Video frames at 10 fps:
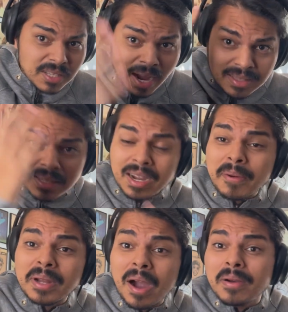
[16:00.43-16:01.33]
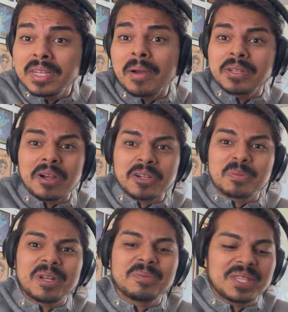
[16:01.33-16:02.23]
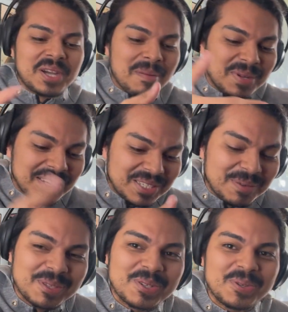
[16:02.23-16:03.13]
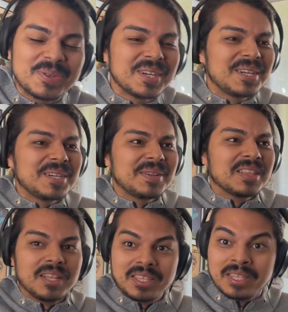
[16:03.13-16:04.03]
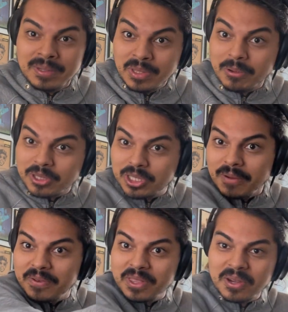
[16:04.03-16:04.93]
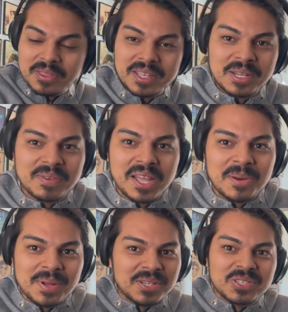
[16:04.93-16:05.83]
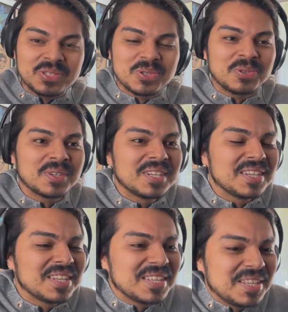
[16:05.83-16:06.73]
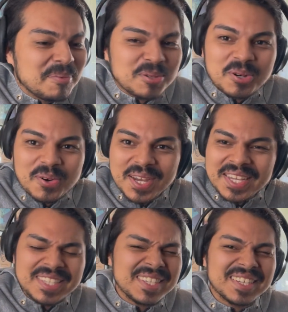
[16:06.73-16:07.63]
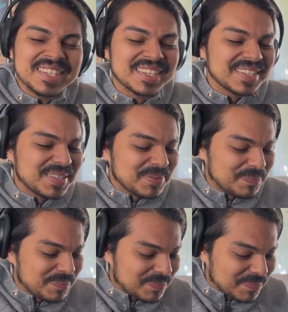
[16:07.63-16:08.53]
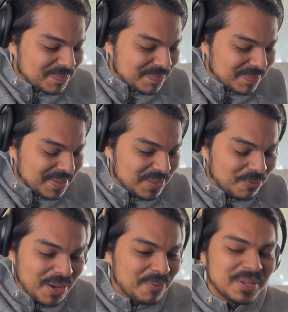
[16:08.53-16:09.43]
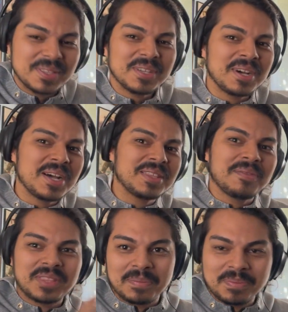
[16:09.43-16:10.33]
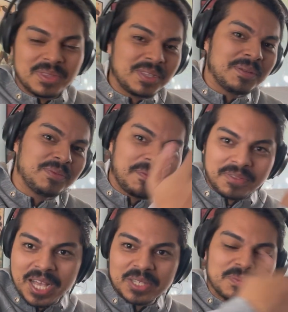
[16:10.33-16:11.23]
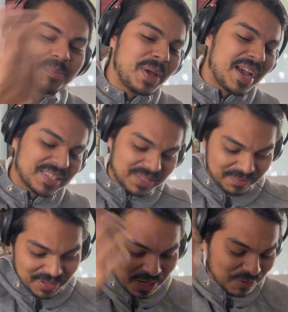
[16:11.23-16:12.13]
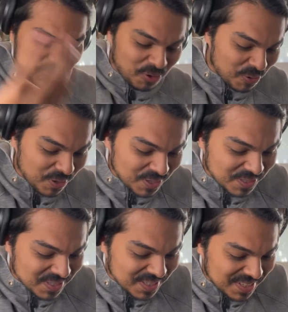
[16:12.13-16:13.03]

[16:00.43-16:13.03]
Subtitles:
I already talked about it, but the combination of the two. Like, there was stuff in there that even anime doesn't do. It was crazy. The way we... the flashbacks, the flash forwards.